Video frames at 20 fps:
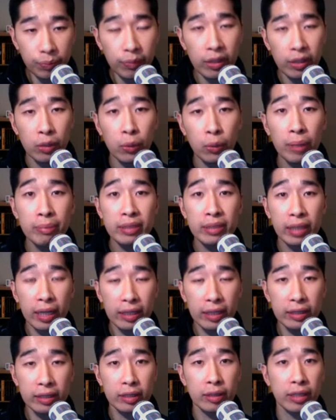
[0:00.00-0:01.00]

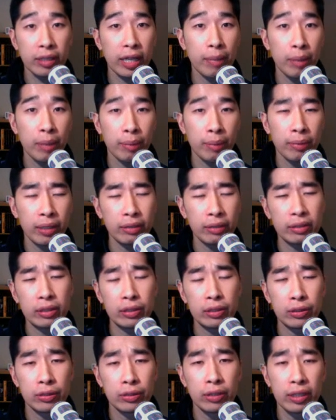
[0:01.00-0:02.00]
website to come up
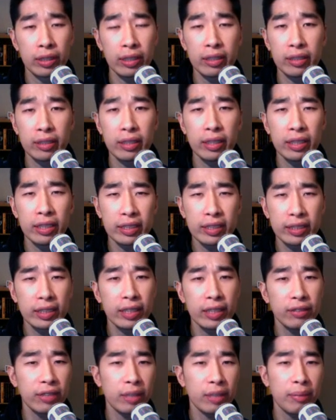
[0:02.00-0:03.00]
onto, I think it's
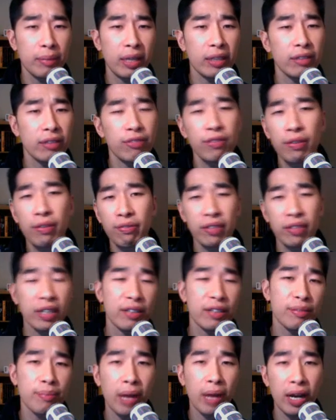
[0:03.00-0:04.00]
sitting around about the
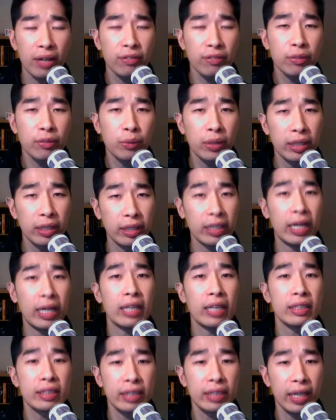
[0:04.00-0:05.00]
15th mark from what I
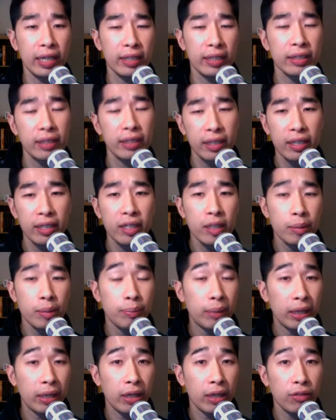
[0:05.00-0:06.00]
last checked.
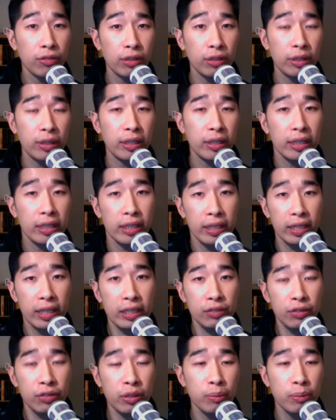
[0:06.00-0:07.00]
But hopefully in the
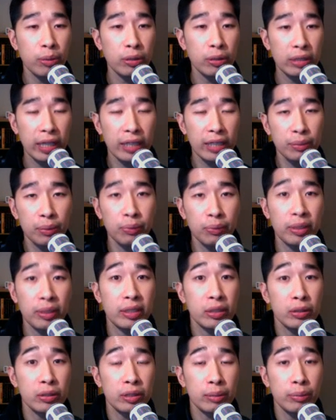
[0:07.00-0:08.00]
next few more days when we
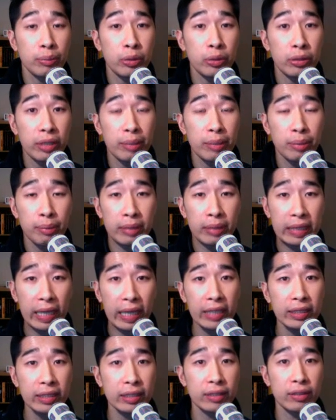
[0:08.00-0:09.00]
do some more
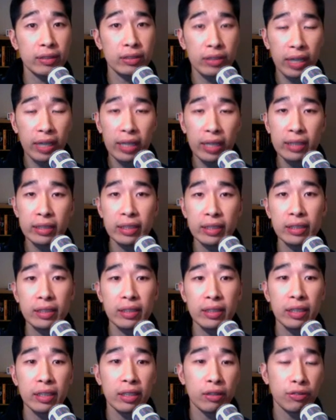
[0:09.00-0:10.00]
implementations of strategies
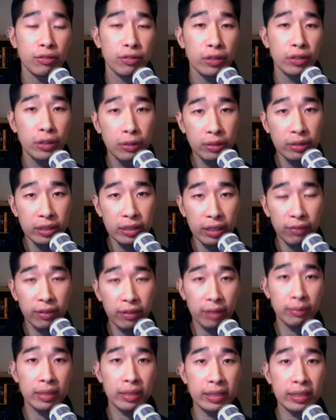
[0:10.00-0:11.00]
of new stuff that
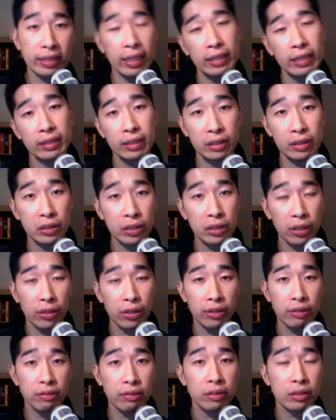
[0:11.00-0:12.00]
I'm going to teach and show
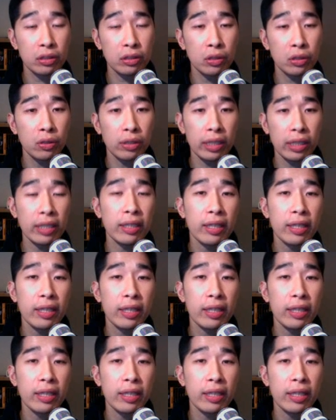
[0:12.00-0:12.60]
you shortly,